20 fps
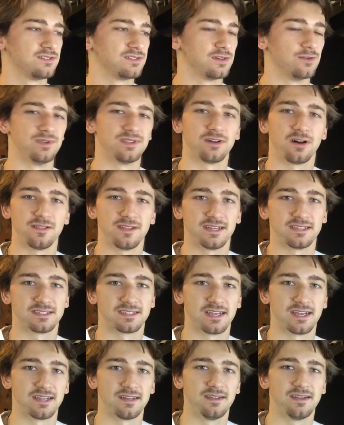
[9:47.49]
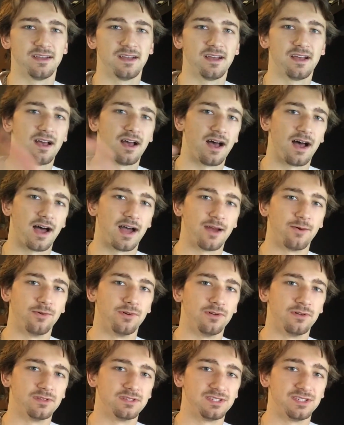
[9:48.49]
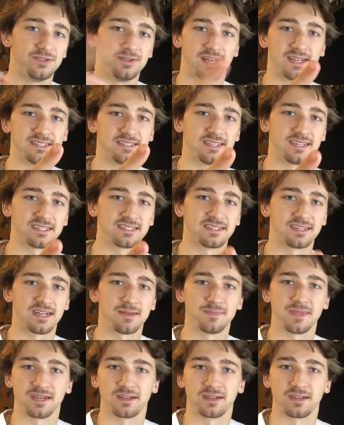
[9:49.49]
So with all that said, I will see you guys next time.